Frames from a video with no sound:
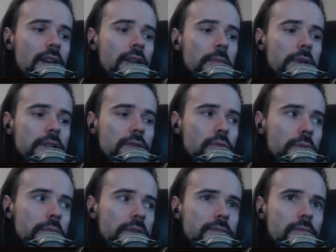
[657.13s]
but it
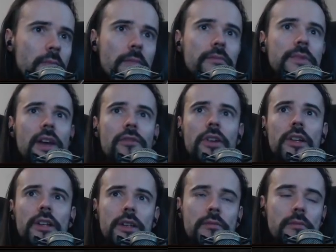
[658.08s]
will be
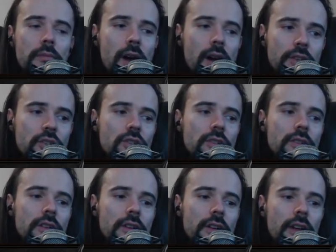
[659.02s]
definitely much
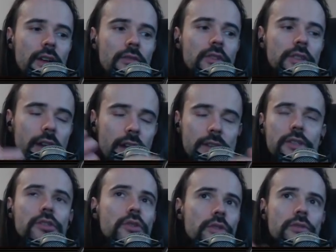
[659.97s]
kind of
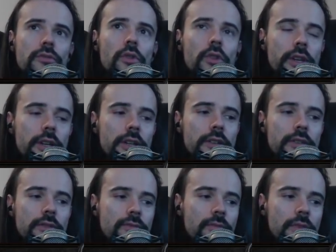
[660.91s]
less useful
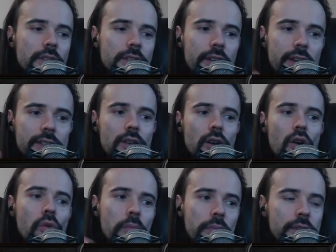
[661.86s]
and less
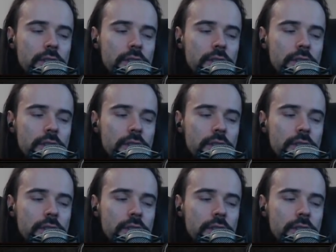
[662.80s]
OP